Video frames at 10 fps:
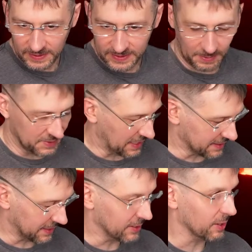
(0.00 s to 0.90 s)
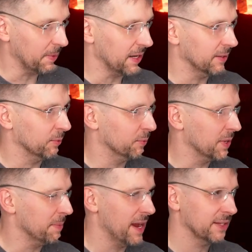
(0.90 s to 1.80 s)
Somebody's asking here about a
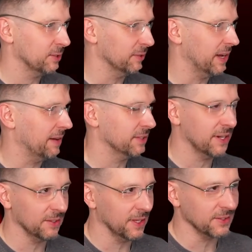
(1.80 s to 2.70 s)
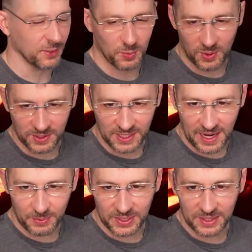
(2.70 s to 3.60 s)
remaster of Avatar Laser Wars.
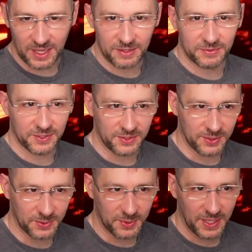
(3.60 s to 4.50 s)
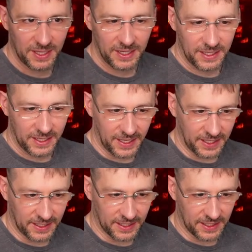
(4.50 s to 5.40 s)
I would love to do
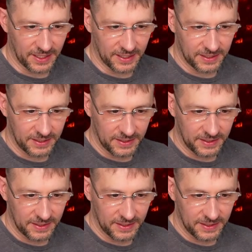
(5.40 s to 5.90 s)
a